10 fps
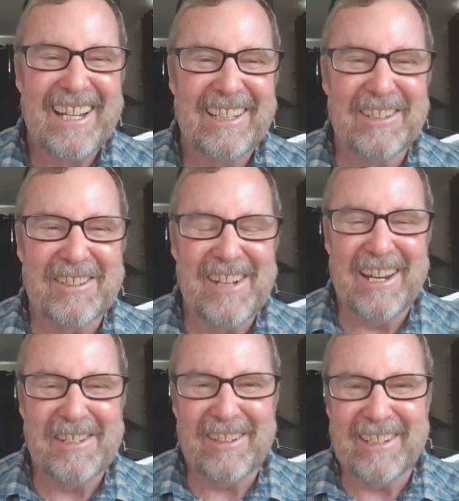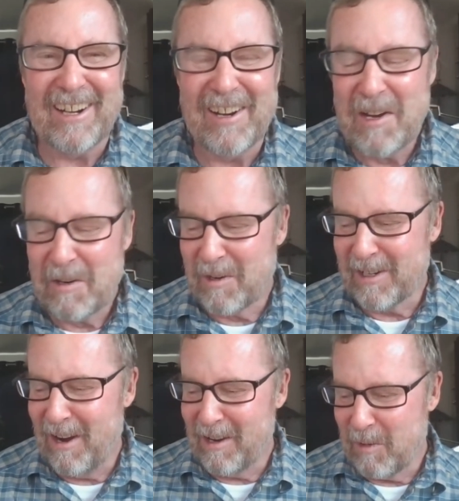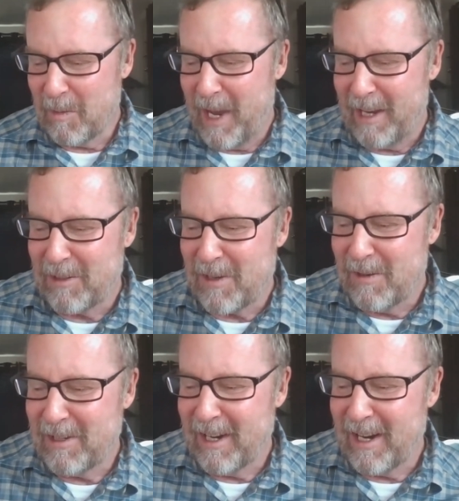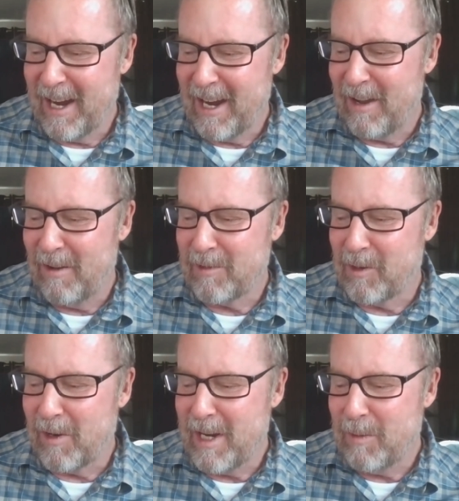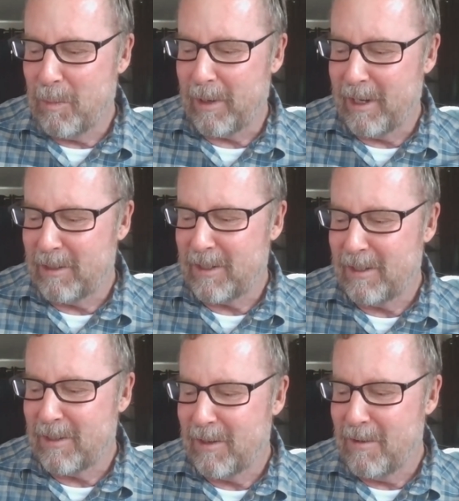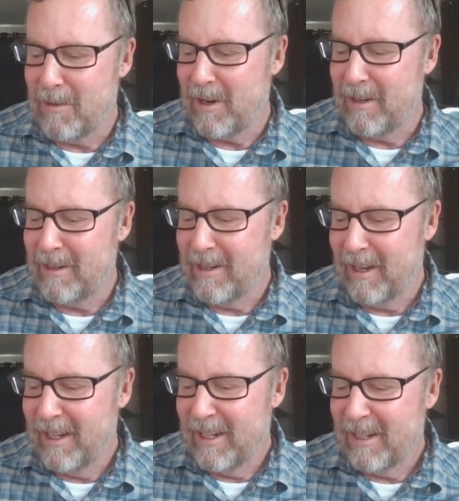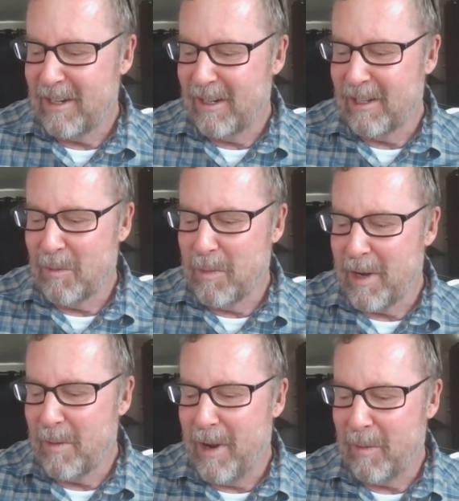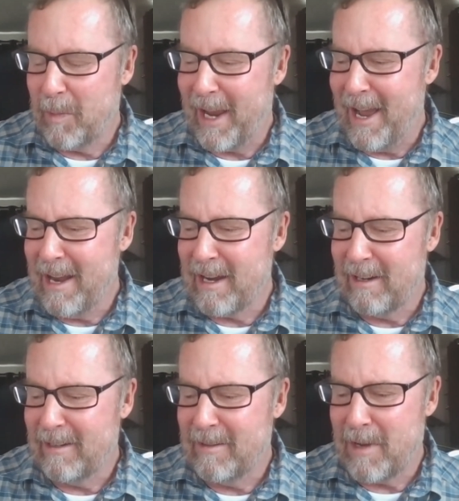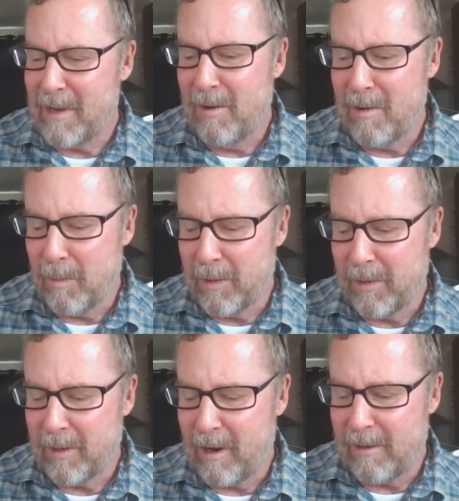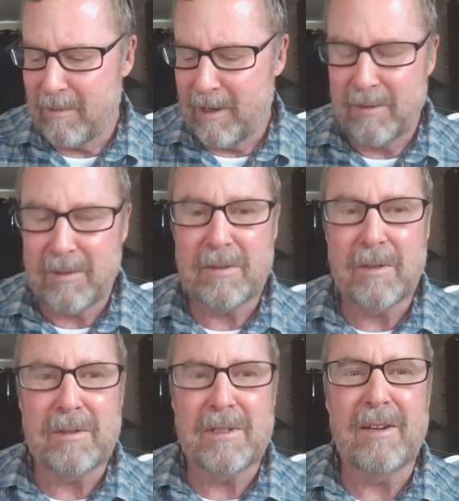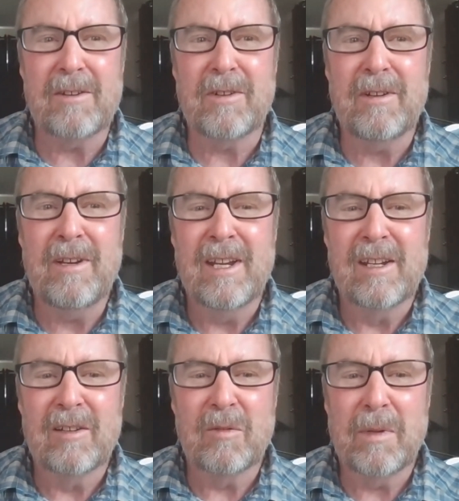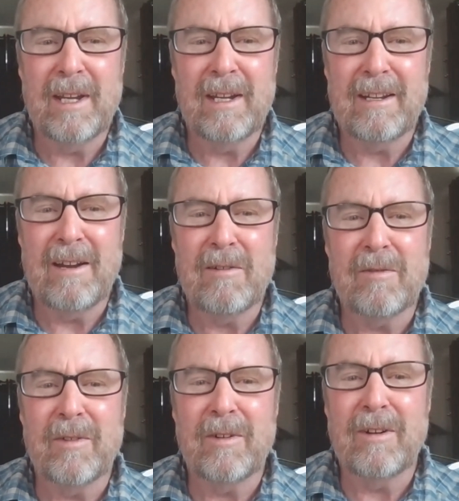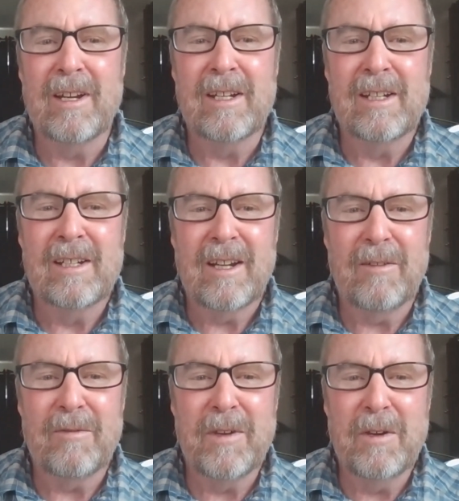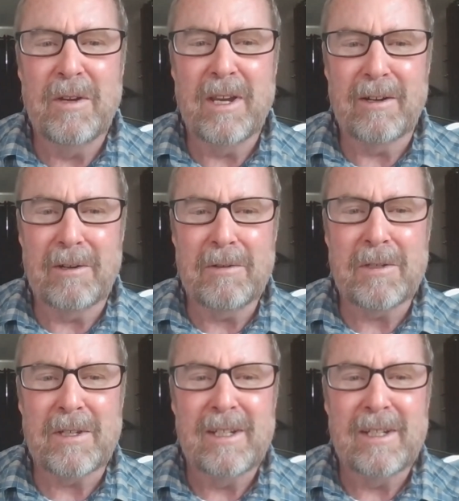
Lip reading: looks nice out there. We're talking with Pat Stone today of GreenPrints, and so tell you a little bit about Pat. I know him through the Garden Writers Association. We've been hanging out for a few years.